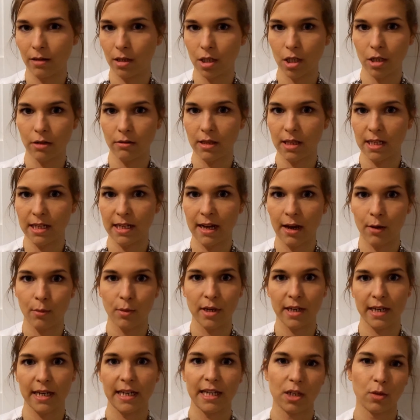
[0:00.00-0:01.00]
during the day. I
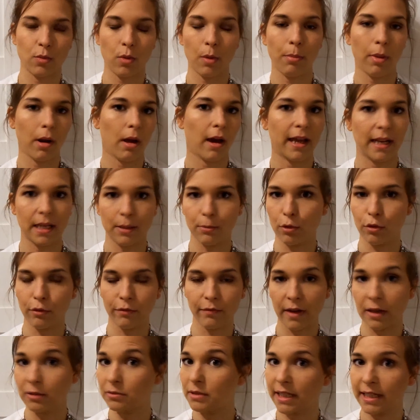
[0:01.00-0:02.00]
wouldn't need to apply any more
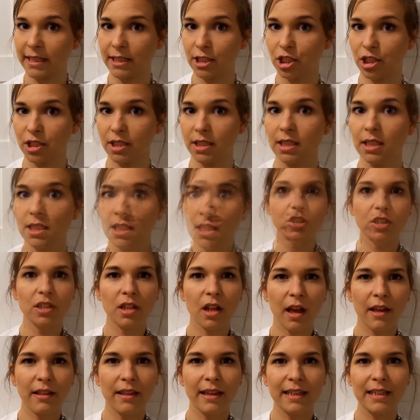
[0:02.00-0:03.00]
foundation. I just
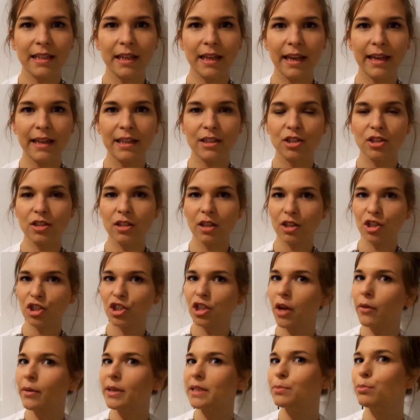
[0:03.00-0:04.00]
like that it does show.
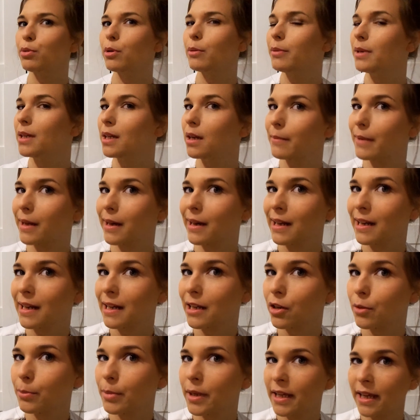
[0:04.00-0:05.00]
It's probably coming out a
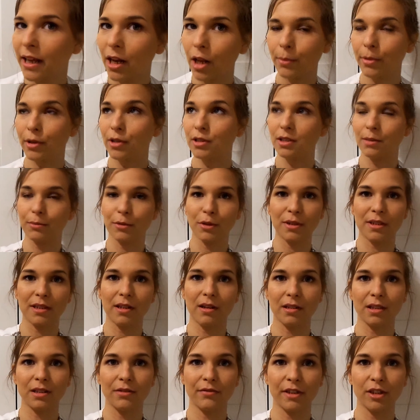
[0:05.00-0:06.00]
little bit yellow because I'm using
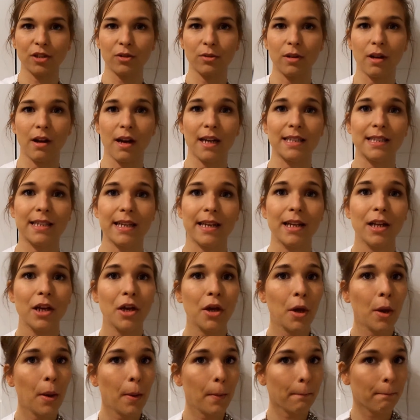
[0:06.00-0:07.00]
artificial lighting,
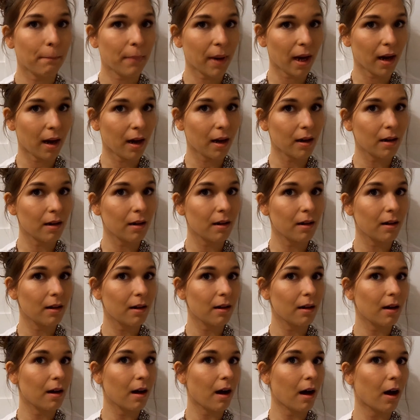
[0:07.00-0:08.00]
but
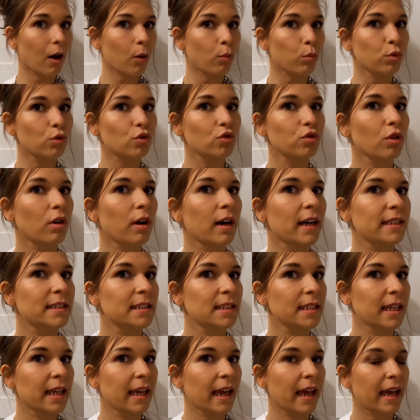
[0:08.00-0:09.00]
I will try to
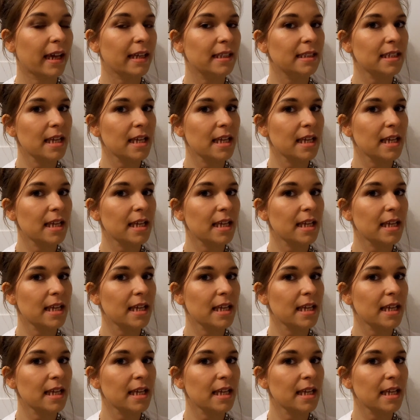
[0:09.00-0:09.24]
get